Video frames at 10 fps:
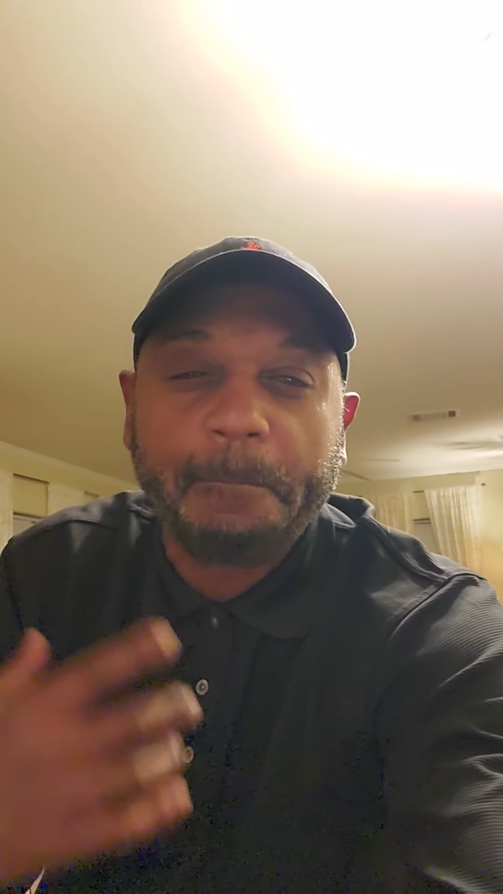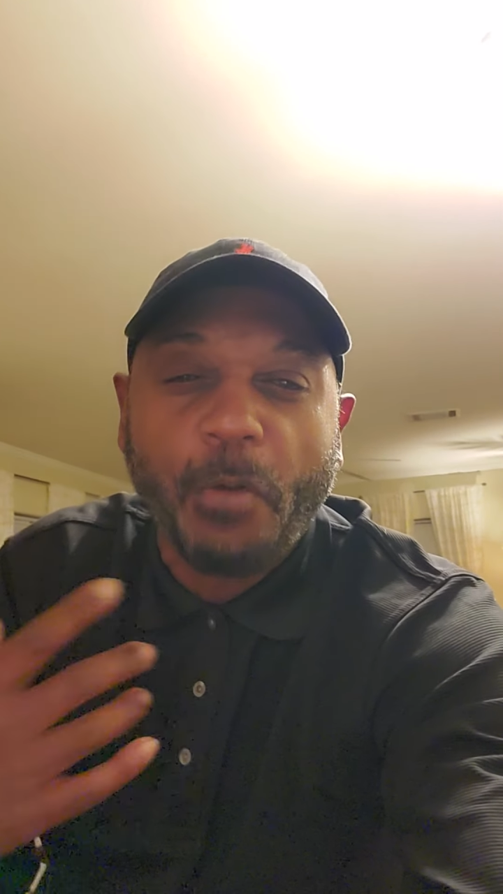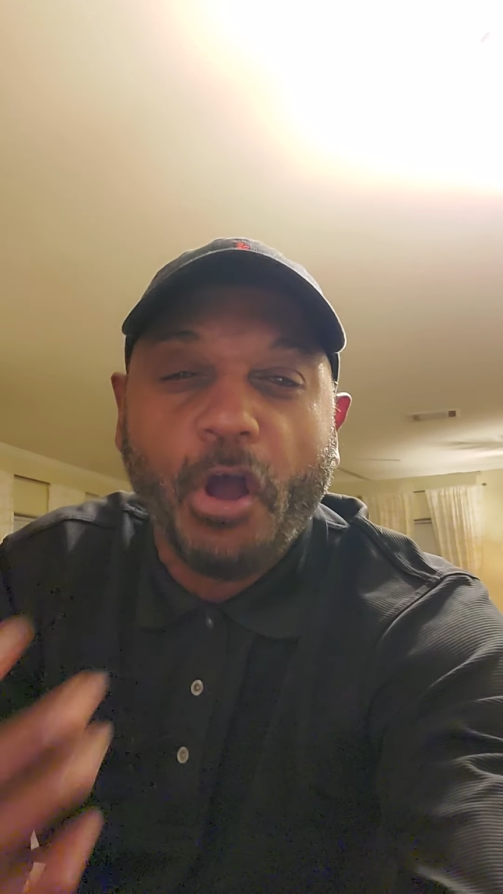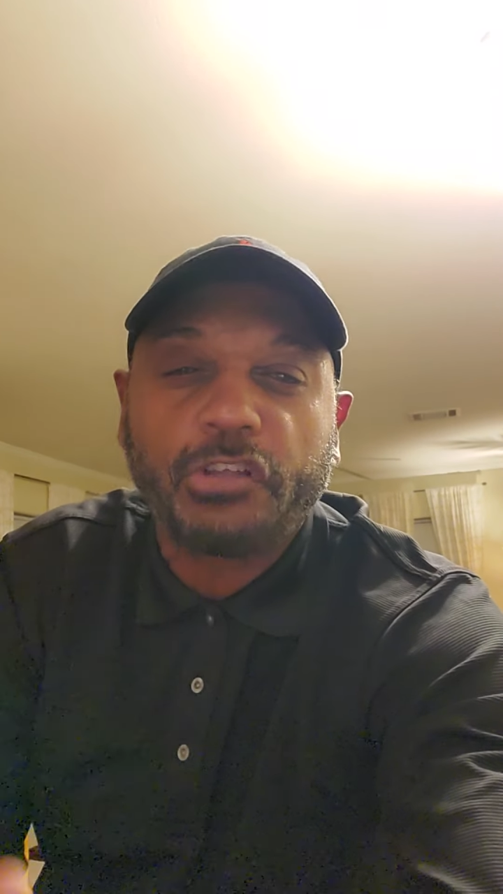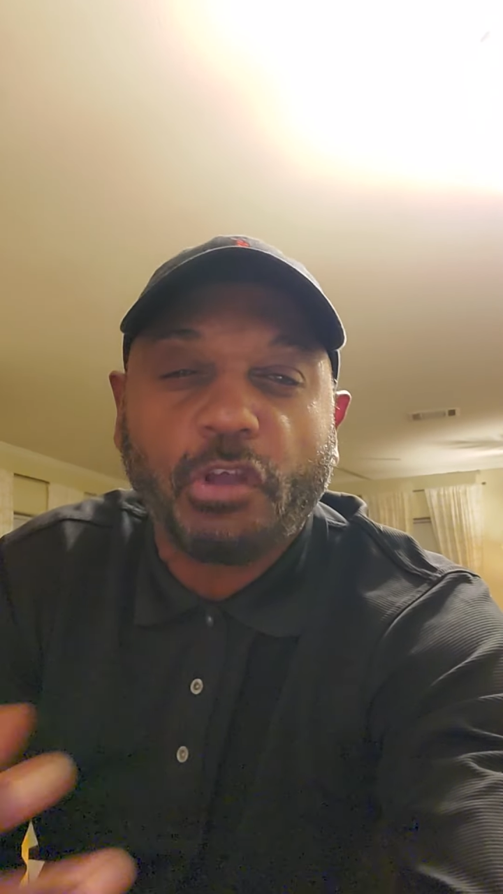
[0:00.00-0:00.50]

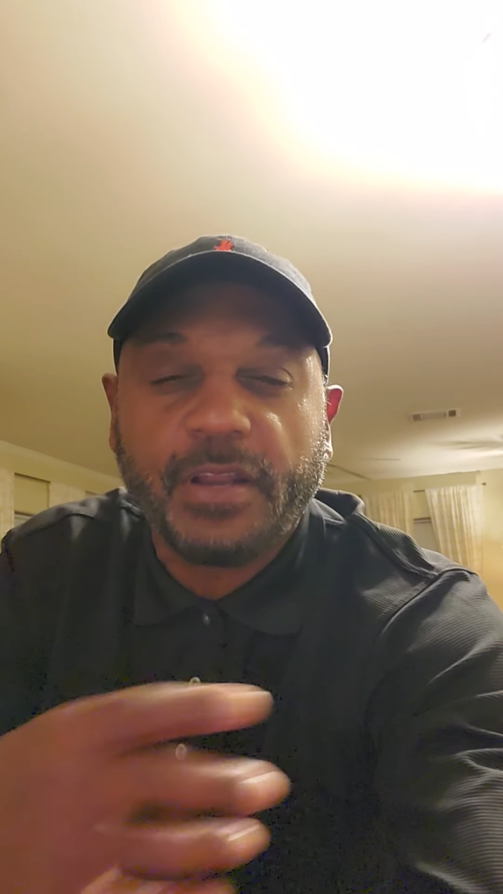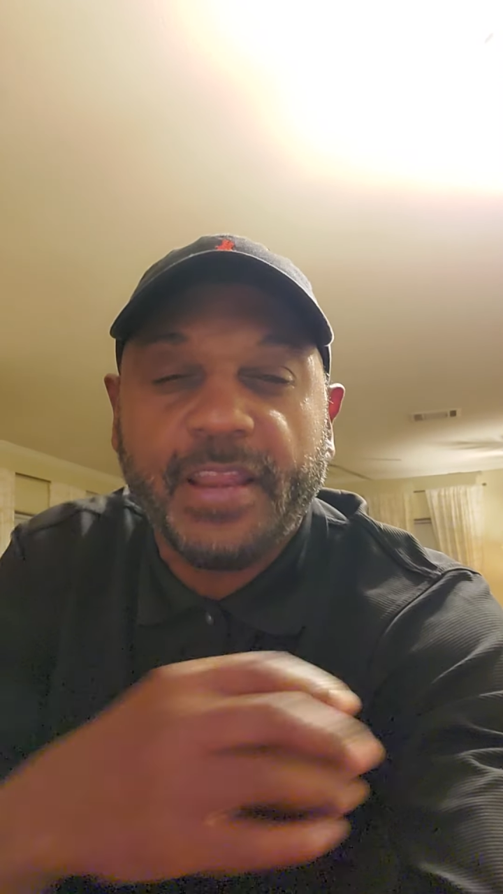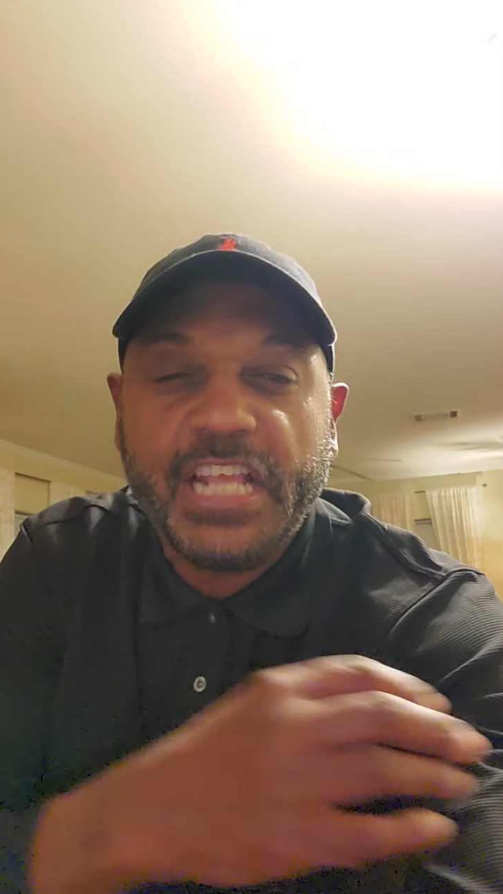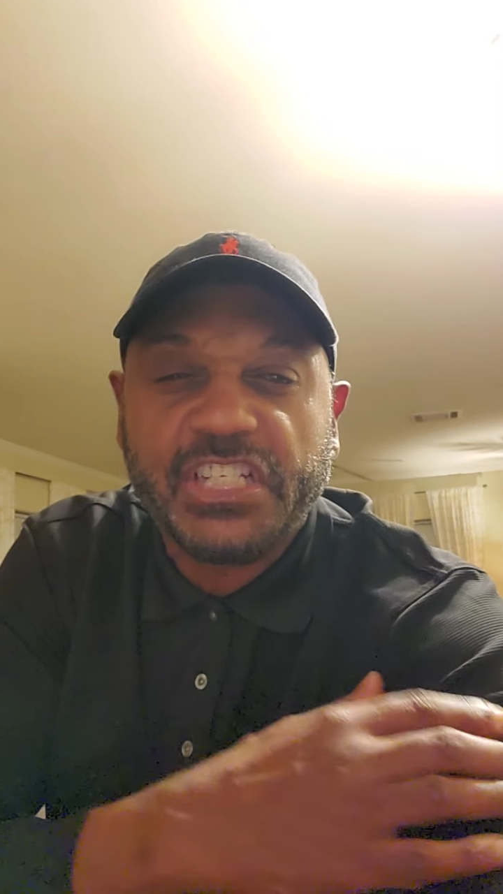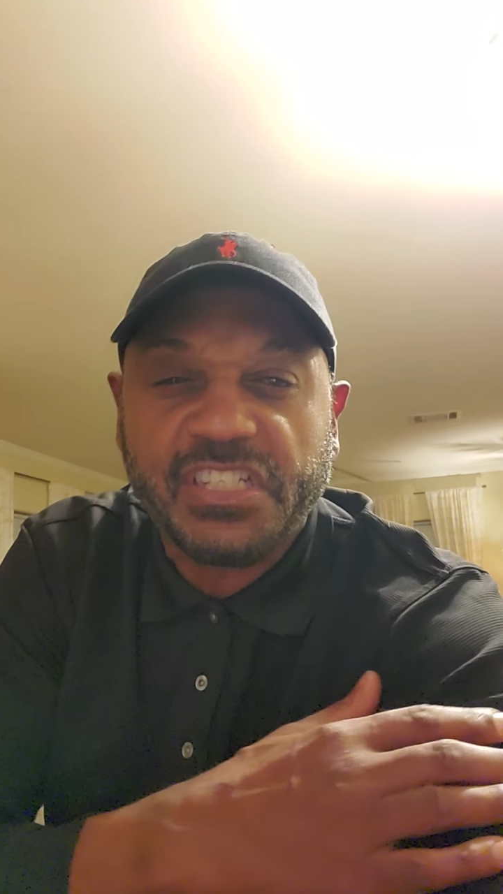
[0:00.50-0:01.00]
marched on the
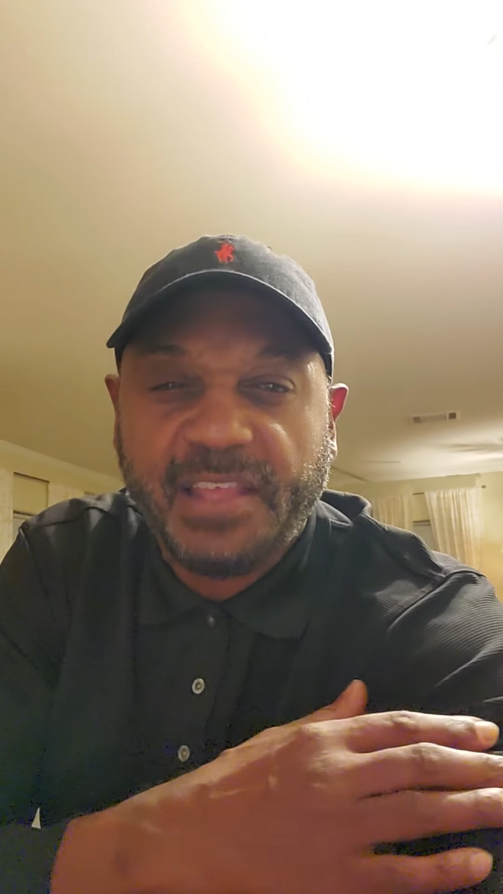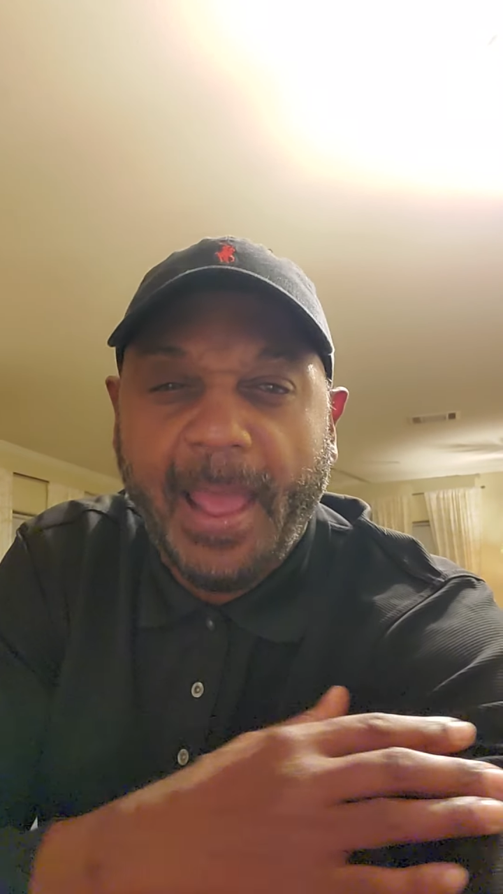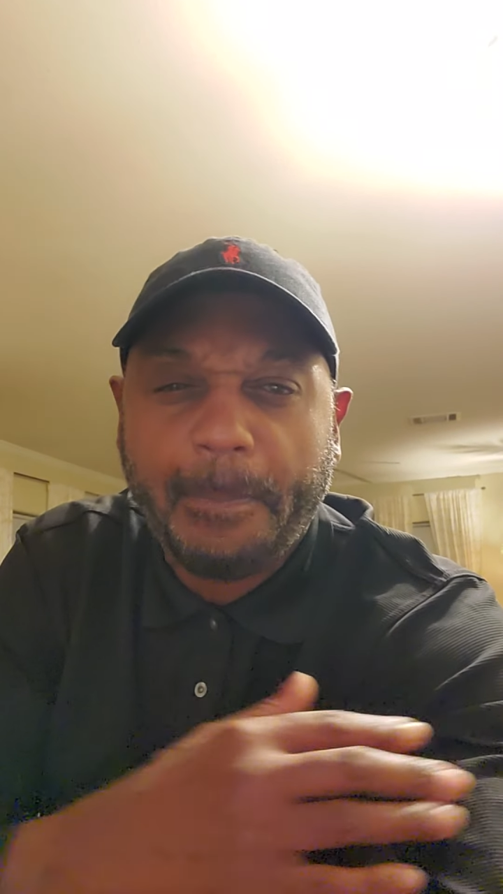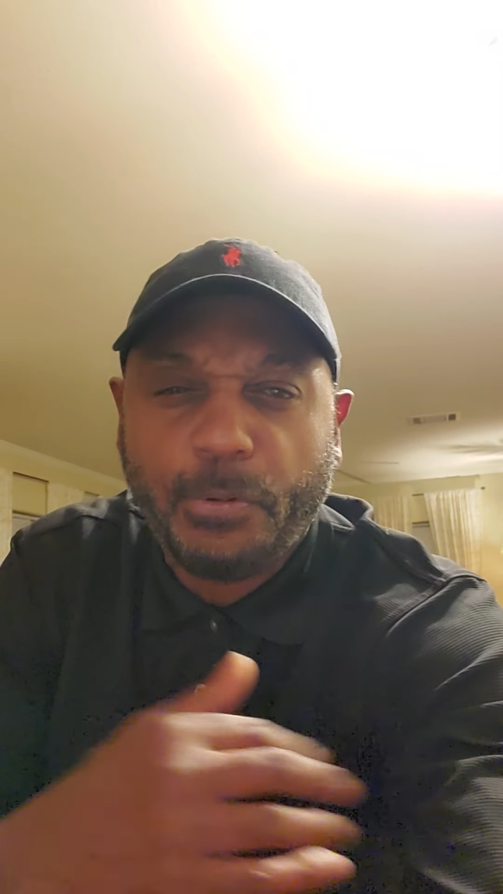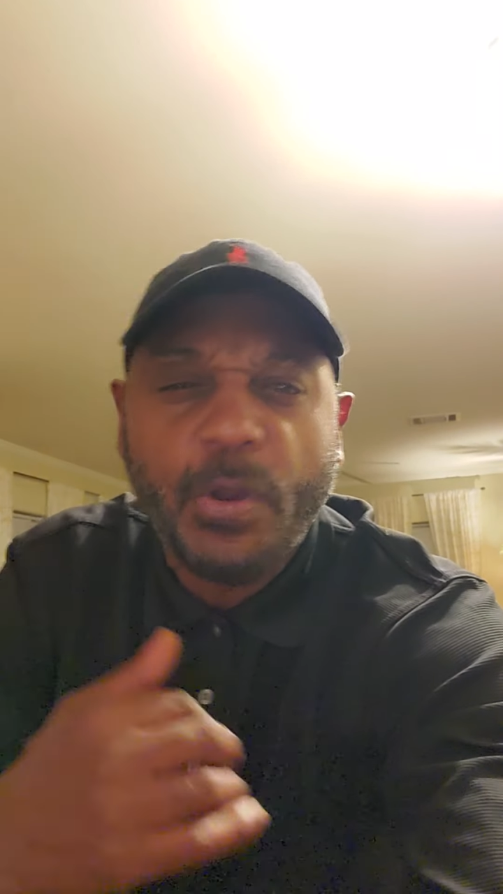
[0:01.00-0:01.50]
nation's
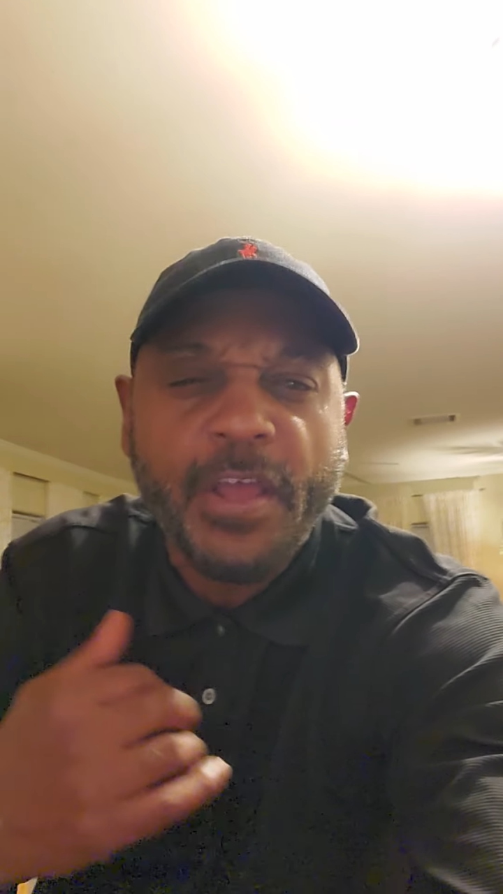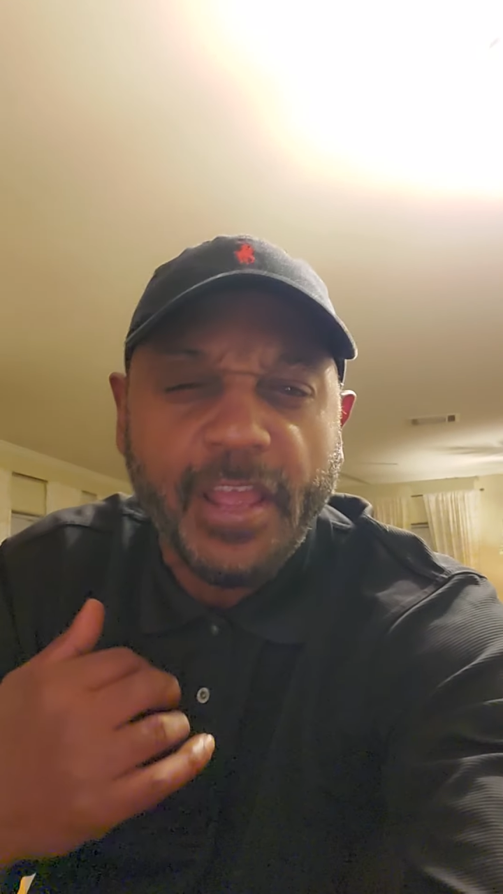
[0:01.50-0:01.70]
capital